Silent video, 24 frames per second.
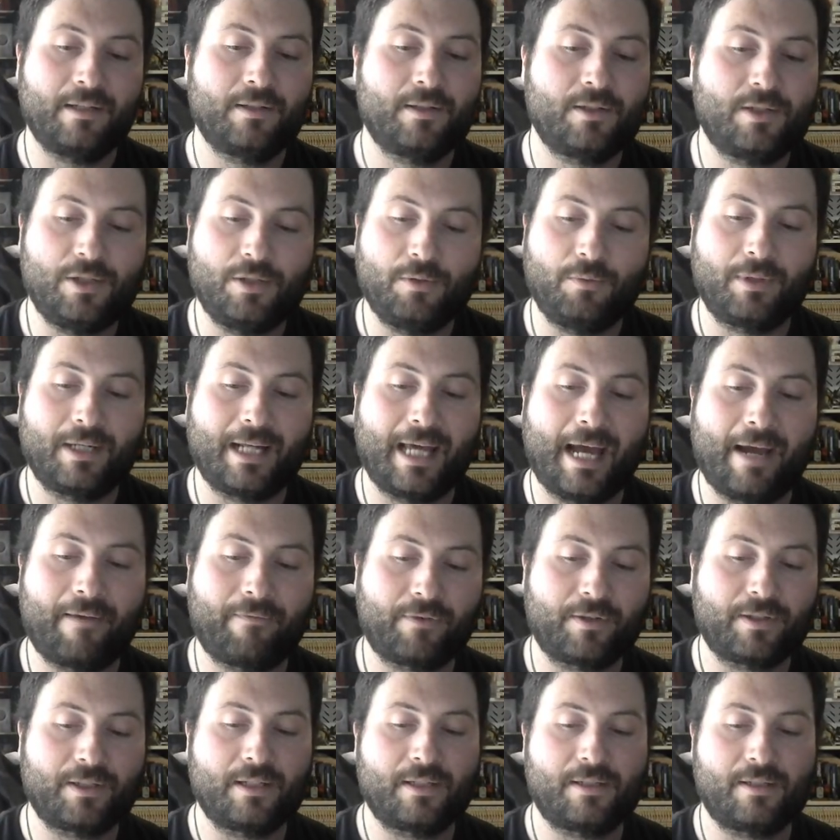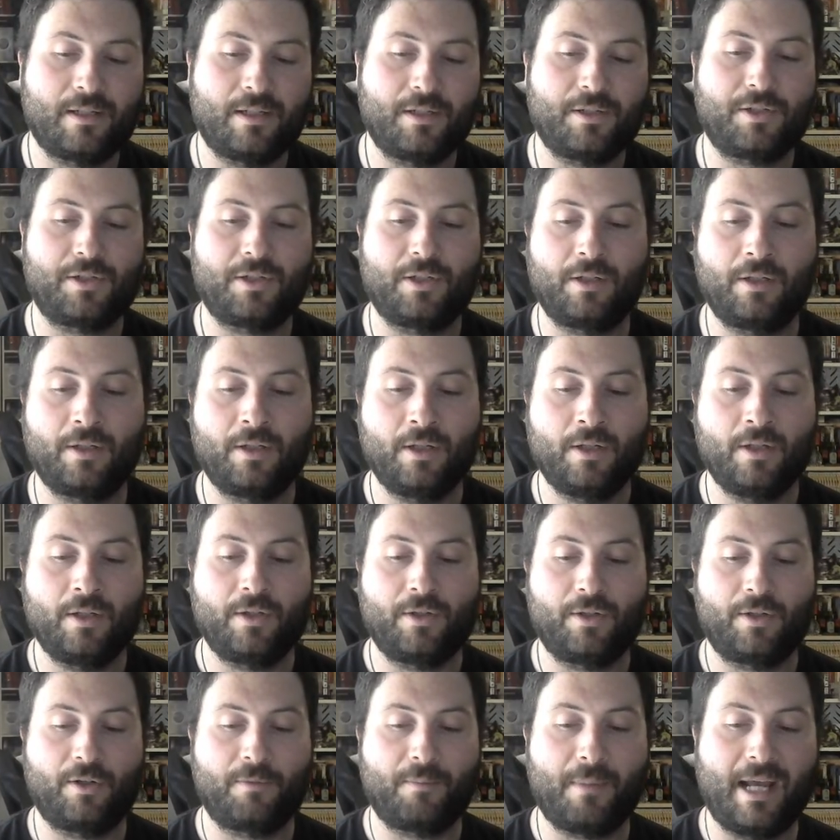to whatever decision
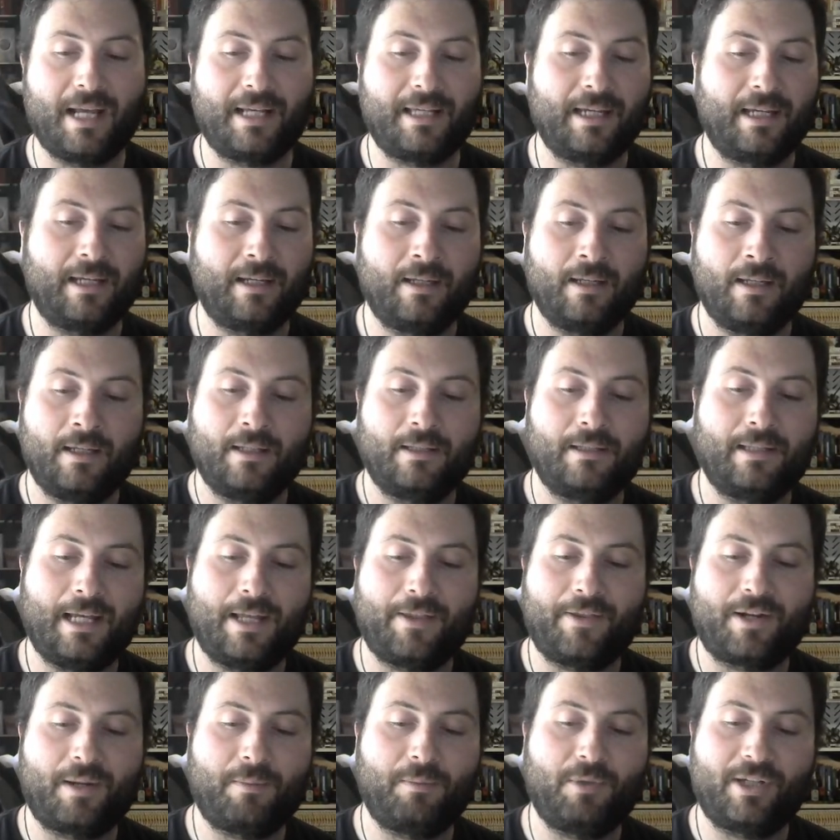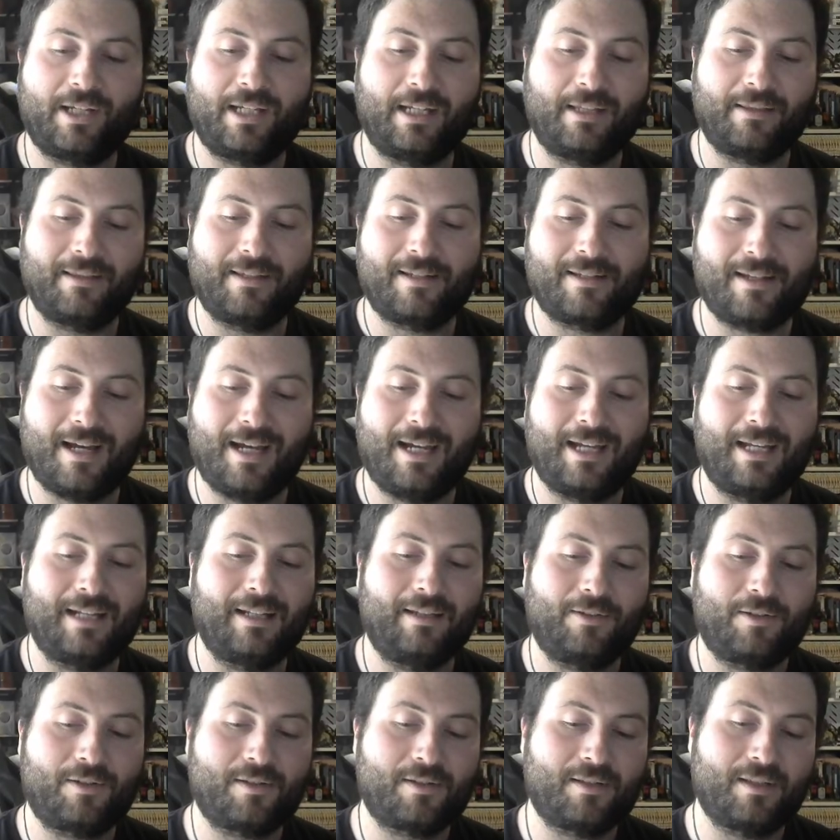you're making. Now that I'm looking at this guy, it
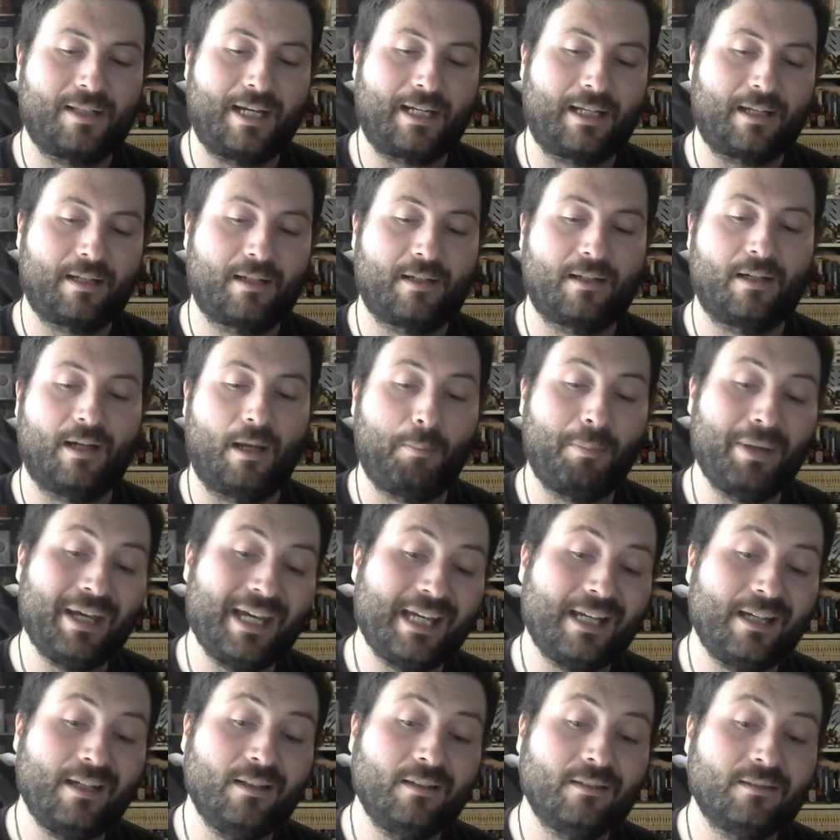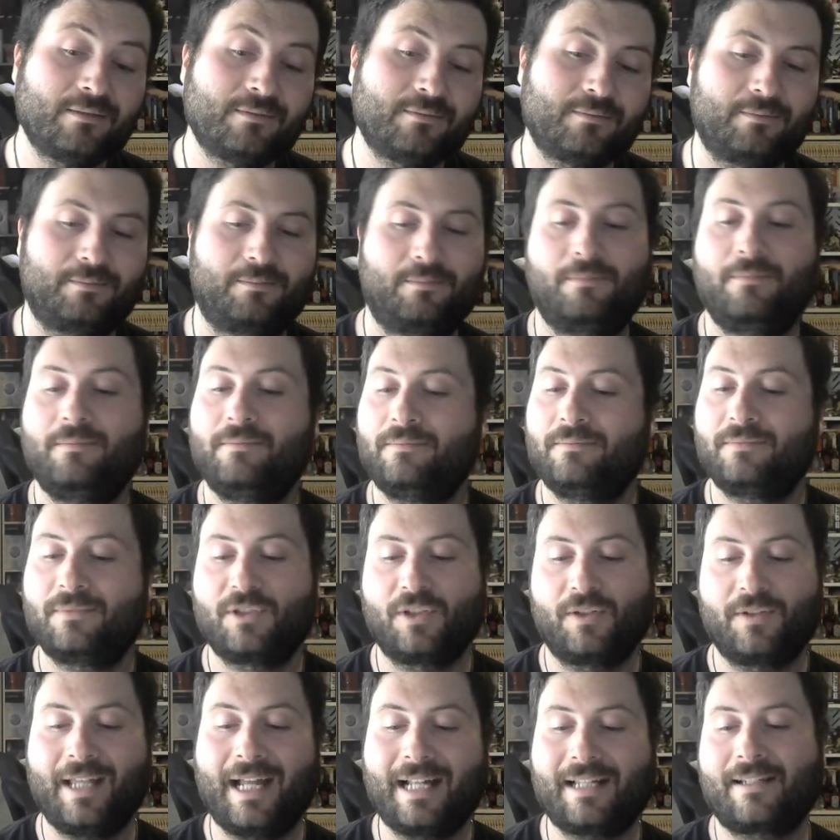looks like a pig,
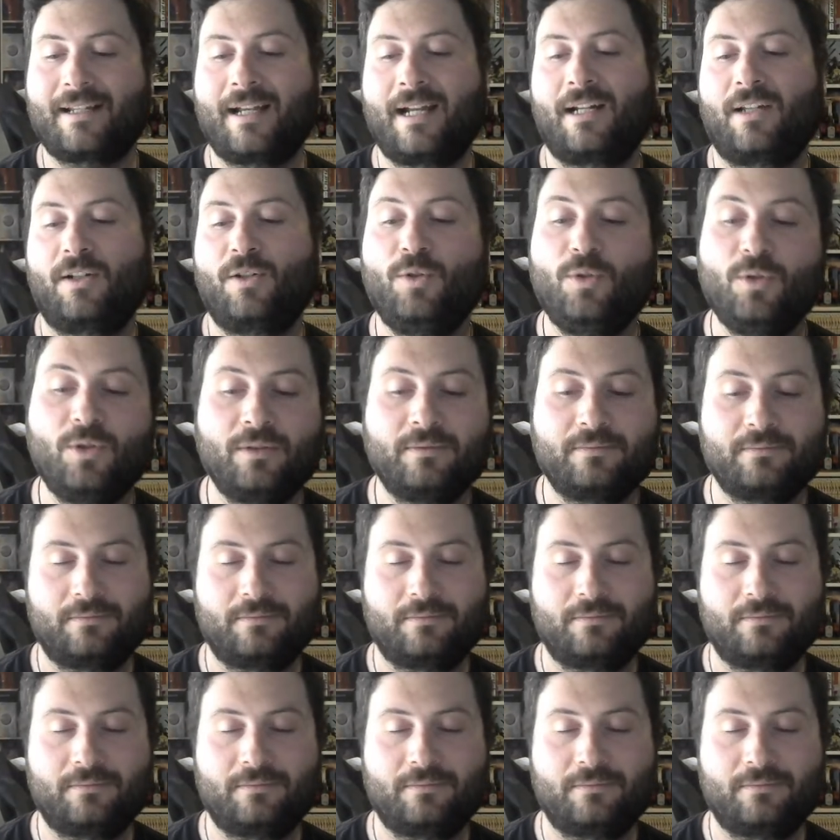so that's kind of cool.